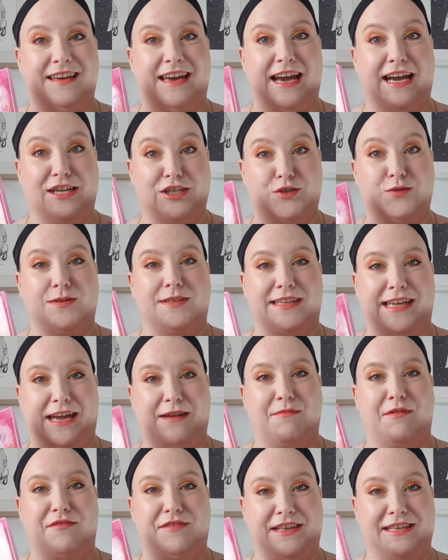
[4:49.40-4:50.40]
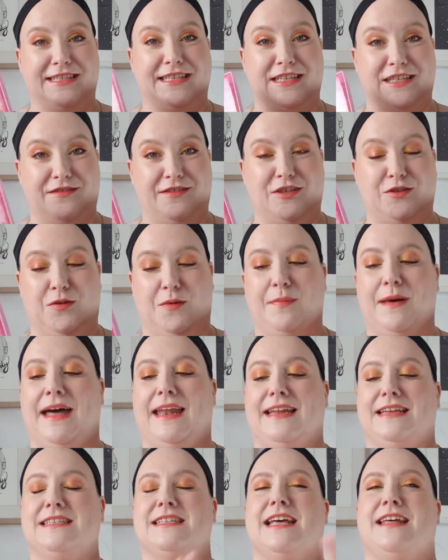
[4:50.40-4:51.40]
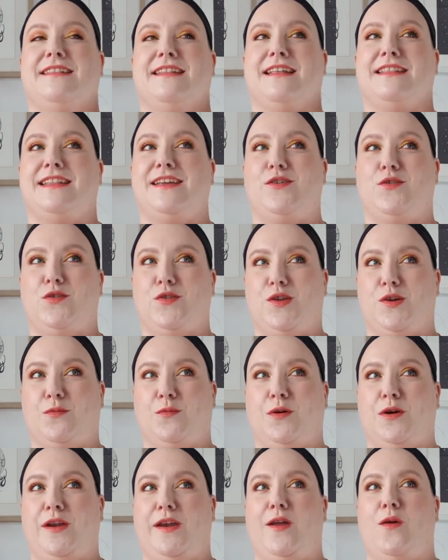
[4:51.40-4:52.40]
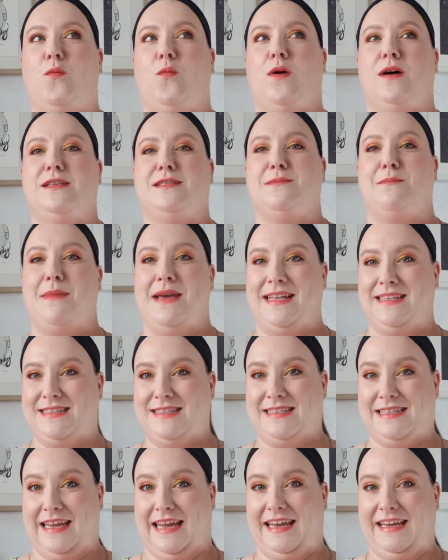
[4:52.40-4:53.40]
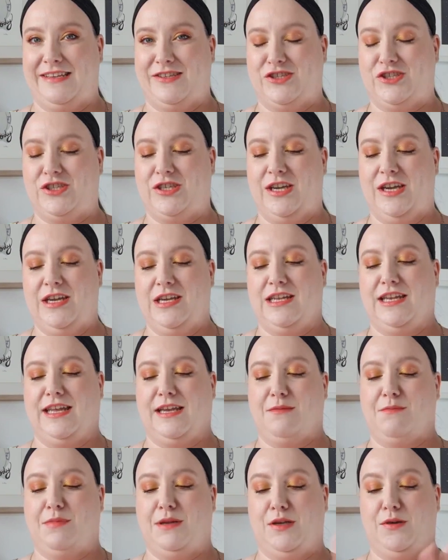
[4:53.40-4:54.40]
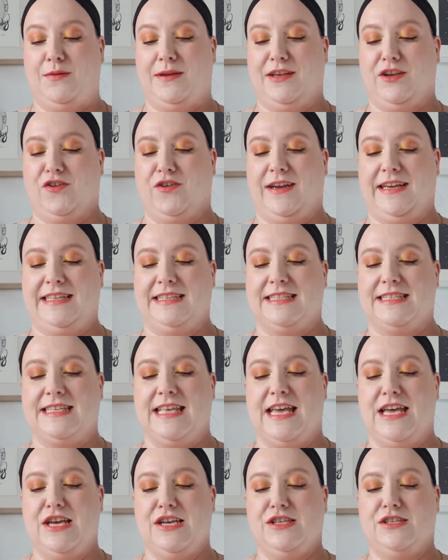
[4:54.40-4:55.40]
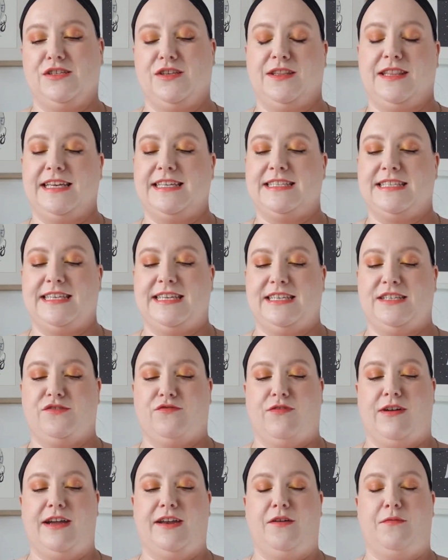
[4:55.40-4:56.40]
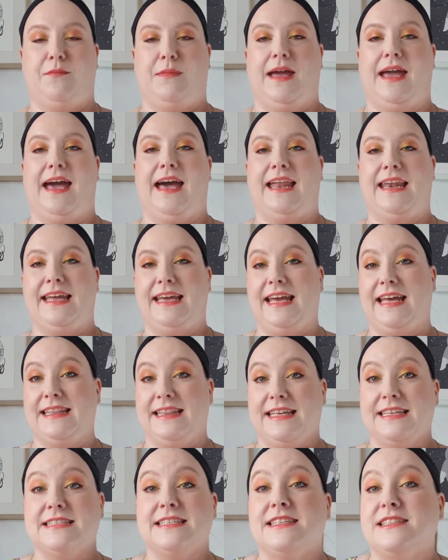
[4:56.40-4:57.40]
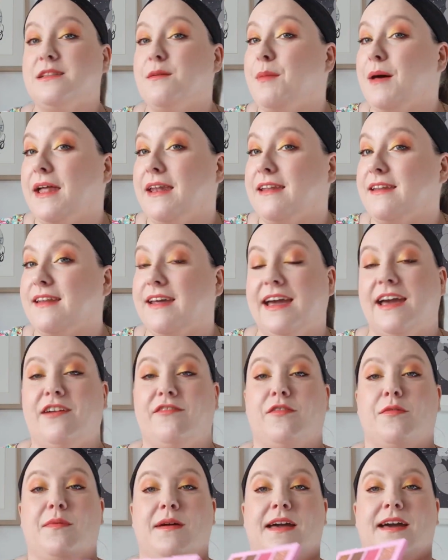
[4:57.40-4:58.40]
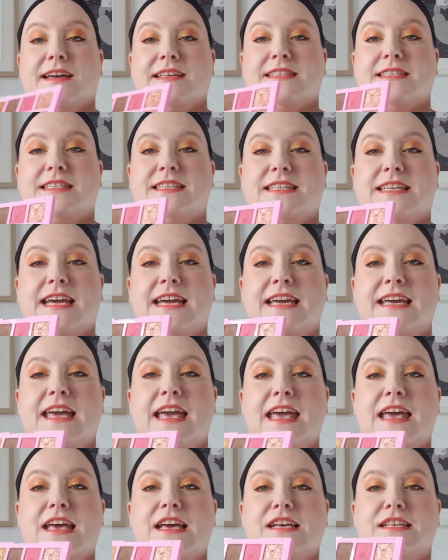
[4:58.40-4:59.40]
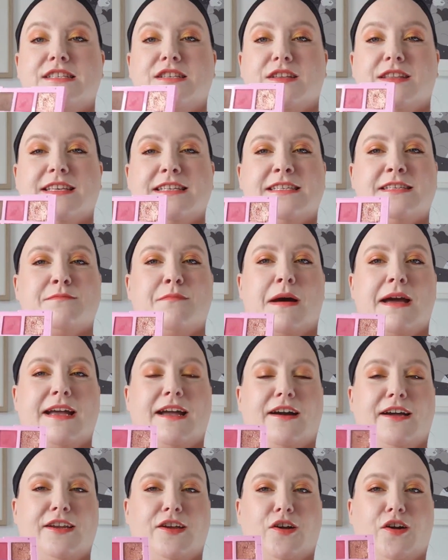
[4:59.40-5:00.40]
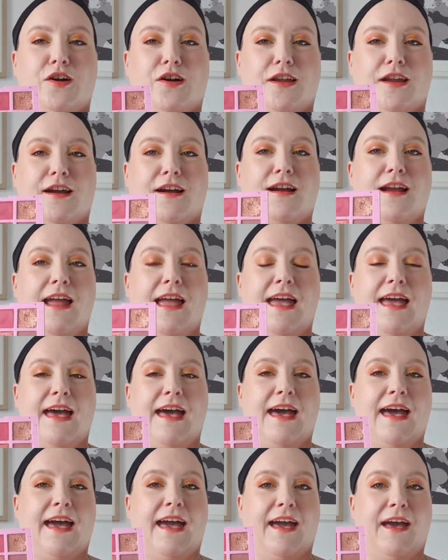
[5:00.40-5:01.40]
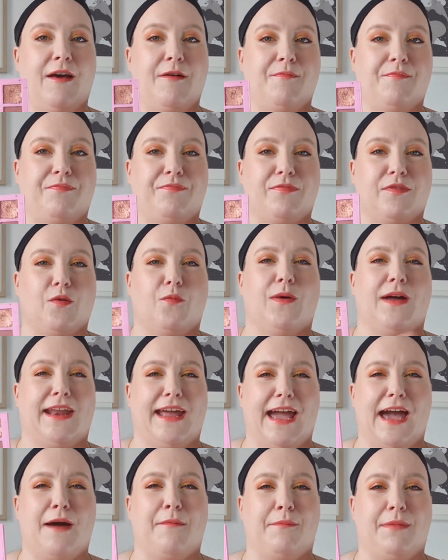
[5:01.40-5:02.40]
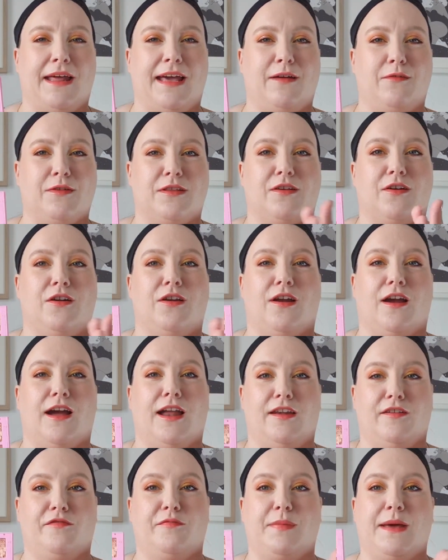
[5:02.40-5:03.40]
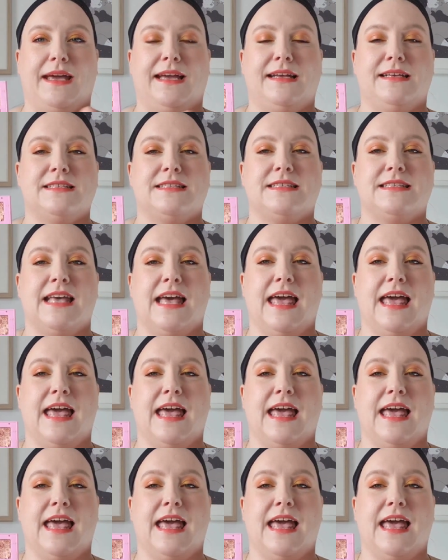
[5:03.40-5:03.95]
actual name of this individual palette, and that the other one was Main Stage, like blue and greens. So this is right up my alley, and this is the palette I have on my eyes today. So this is my kind of colour. When I am playing with colour, I love pinks.